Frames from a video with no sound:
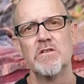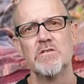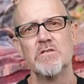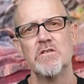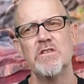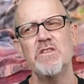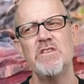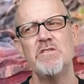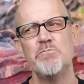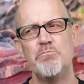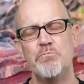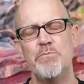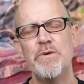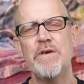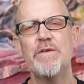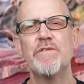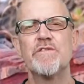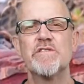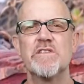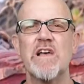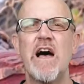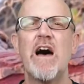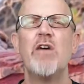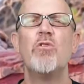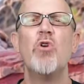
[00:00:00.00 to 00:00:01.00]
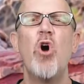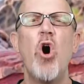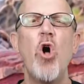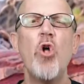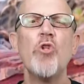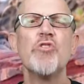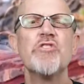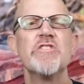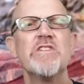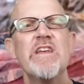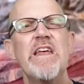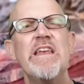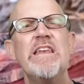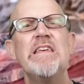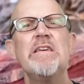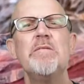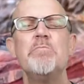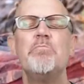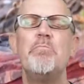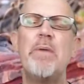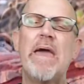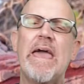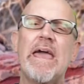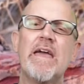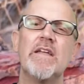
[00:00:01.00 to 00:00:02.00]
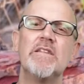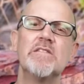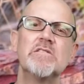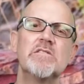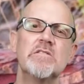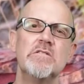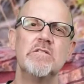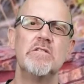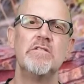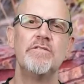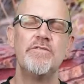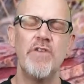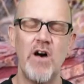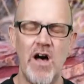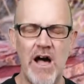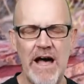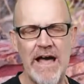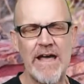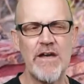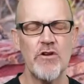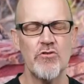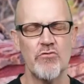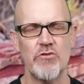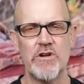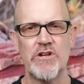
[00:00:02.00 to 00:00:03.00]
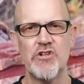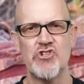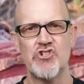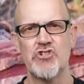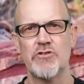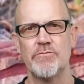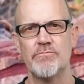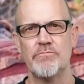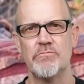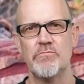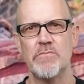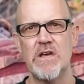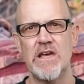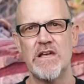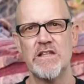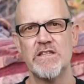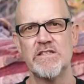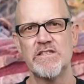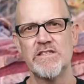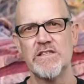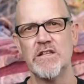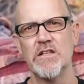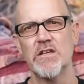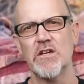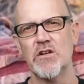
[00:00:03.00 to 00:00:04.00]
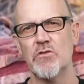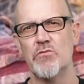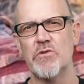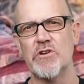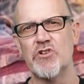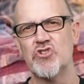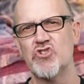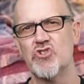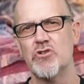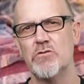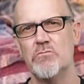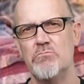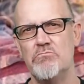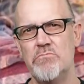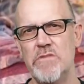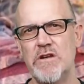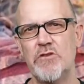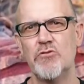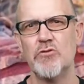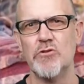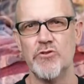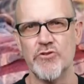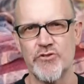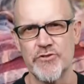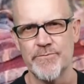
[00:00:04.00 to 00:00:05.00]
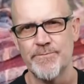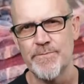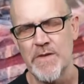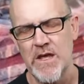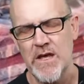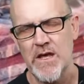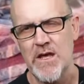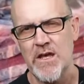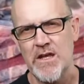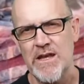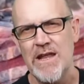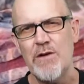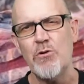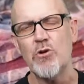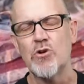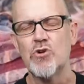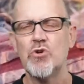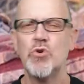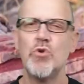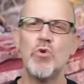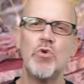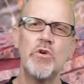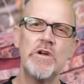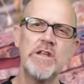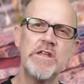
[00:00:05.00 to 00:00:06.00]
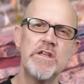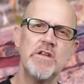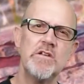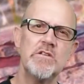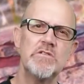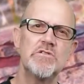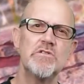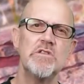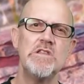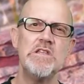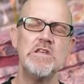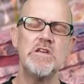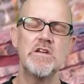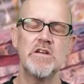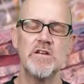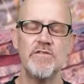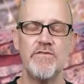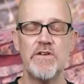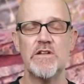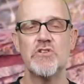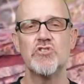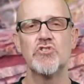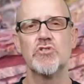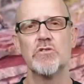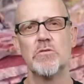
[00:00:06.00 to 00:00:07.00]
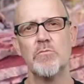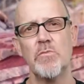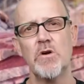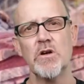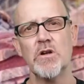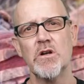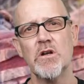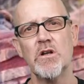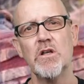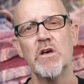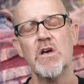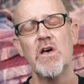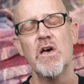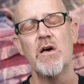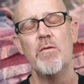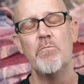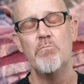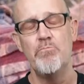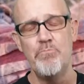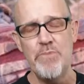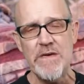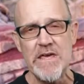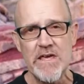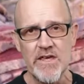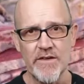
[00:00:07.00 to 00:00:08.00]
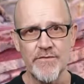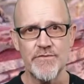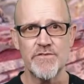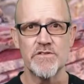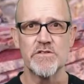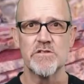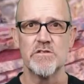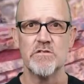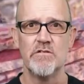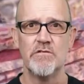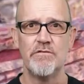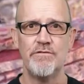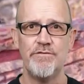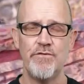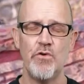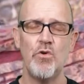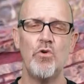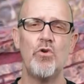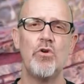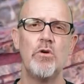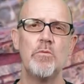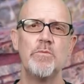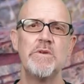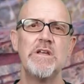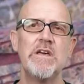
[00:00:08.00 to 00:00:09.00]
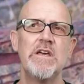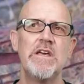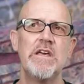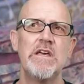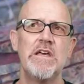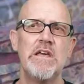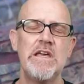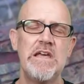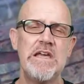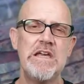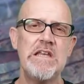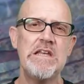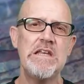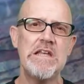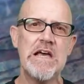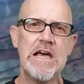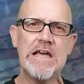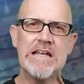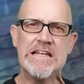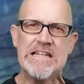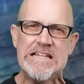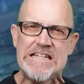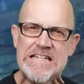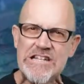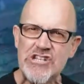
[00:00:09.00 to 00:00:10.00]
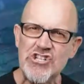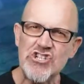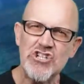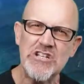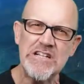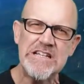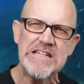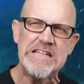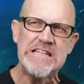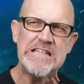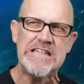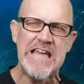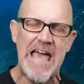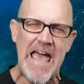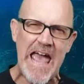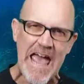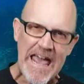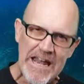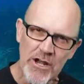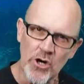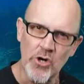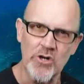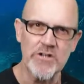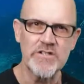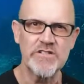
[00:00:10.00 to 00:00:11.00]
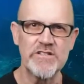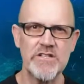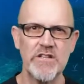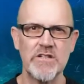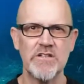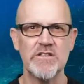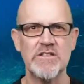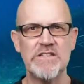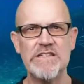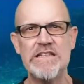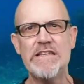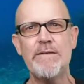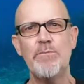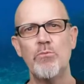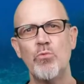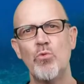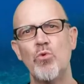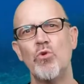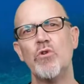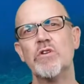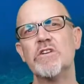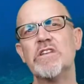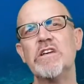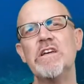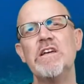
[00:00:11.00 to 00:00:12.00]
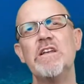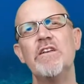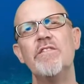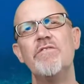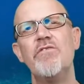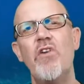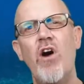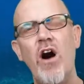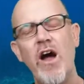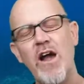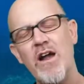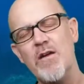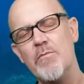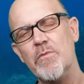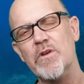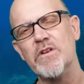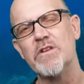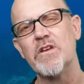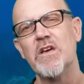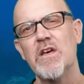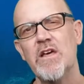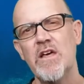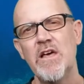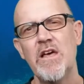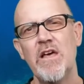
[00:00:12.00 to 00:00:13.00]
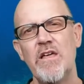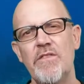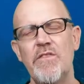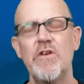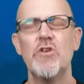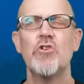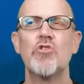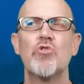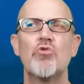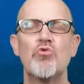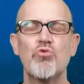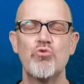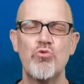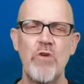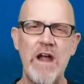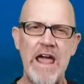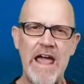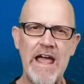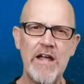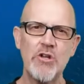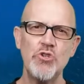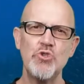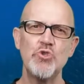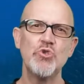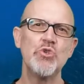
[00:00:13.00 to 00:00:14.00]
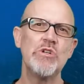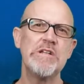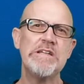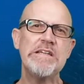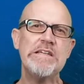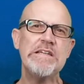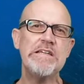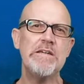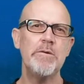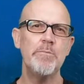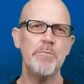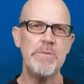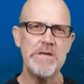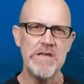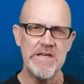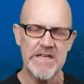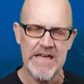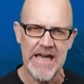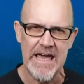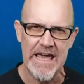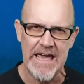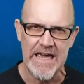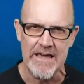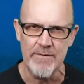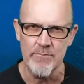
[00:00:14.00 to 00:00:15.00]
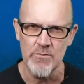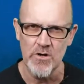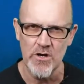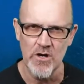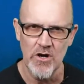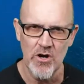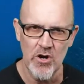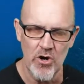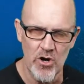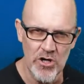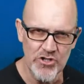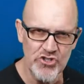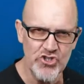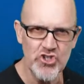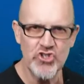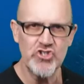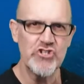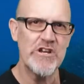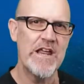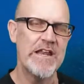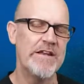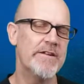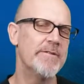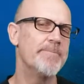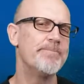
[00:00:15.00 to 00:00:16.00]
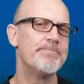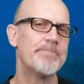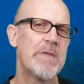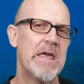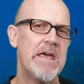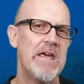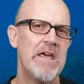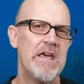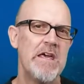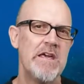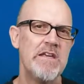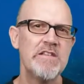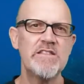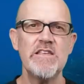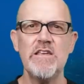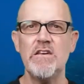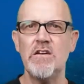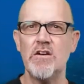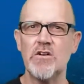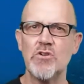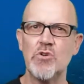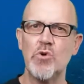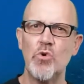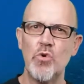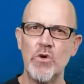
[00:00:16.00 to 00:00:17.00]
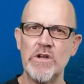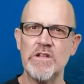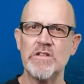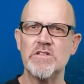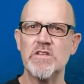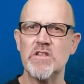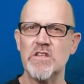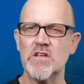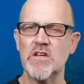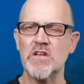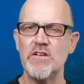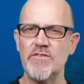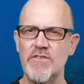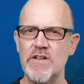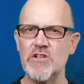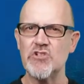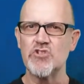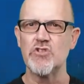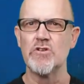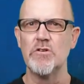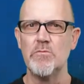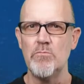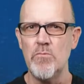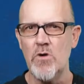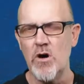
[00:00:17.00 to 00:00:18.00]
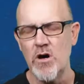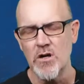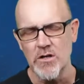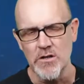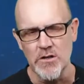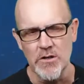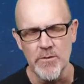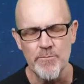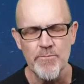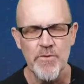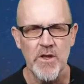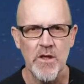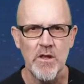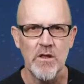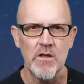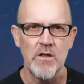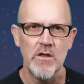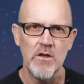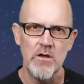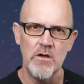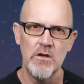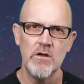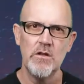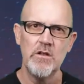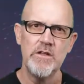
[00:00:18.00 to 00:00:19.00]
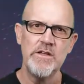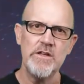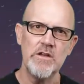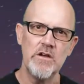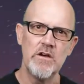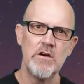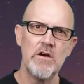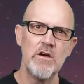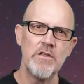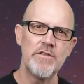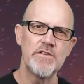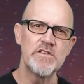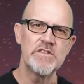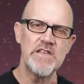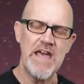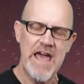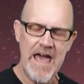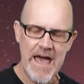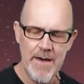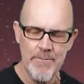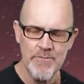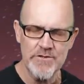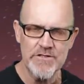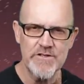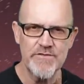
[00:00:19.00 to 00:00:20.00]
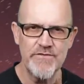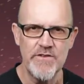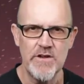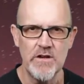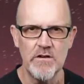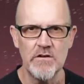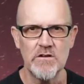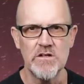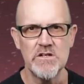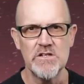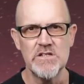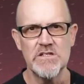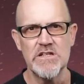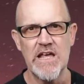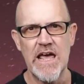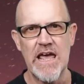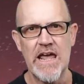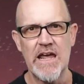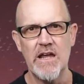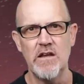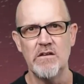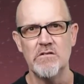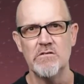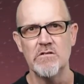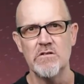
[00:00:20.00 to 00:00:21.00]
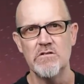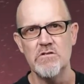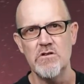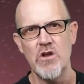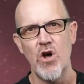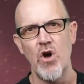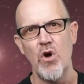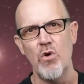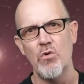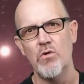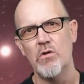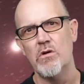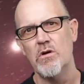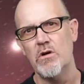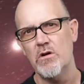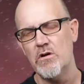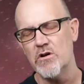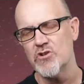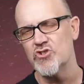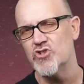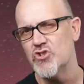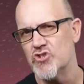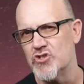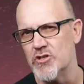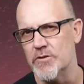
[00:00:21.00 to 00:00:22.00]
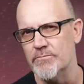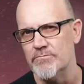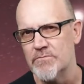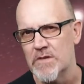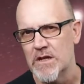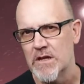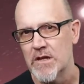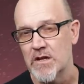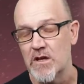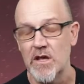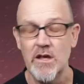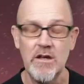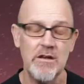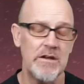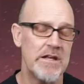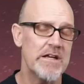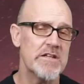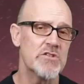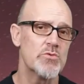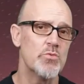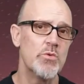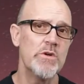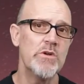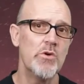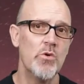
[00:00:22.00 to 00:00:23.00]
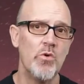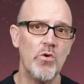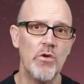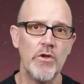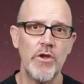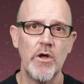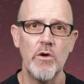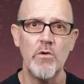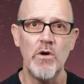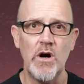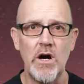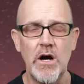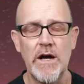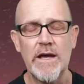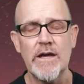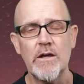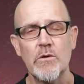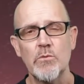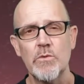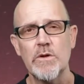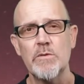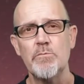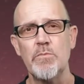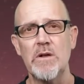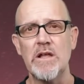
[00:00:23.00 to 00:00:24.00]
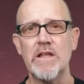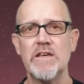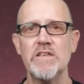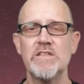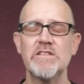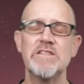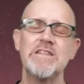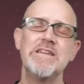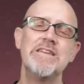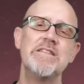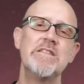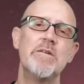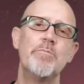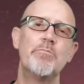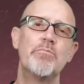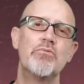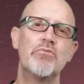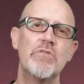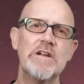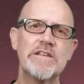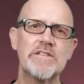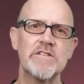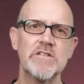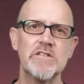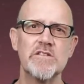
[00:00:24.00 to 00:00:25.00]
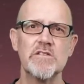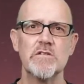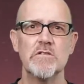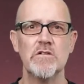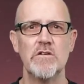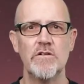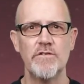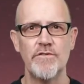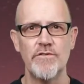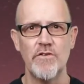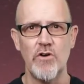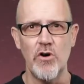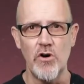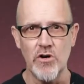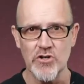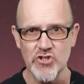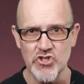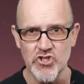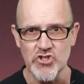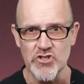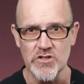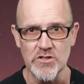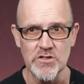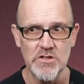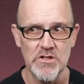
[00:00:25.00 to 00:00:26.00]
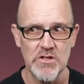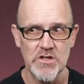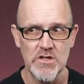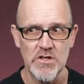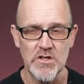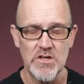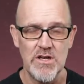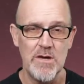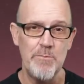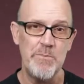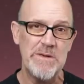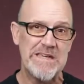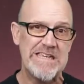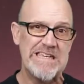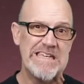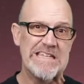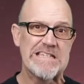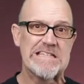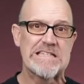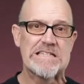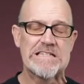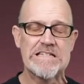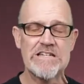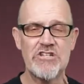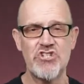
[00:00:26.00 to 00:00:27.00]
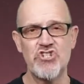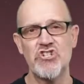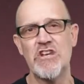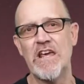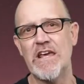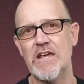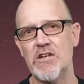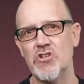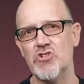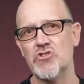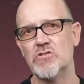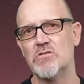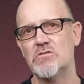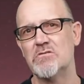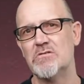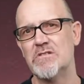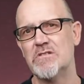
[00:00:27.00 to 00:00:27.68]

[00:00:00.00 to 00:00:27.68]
So these BIFs are alternating bands of iron-rich and silica-rich minerals. Now, according to the conventional model, BIFs formed in an initially anoxic deep water environment that gradually became oxygenated. You see, according to the conventional model, early Earth's atmosphere contained no oxygen. And as we all know, iron, when placed in the presence of oxygen, it begins to change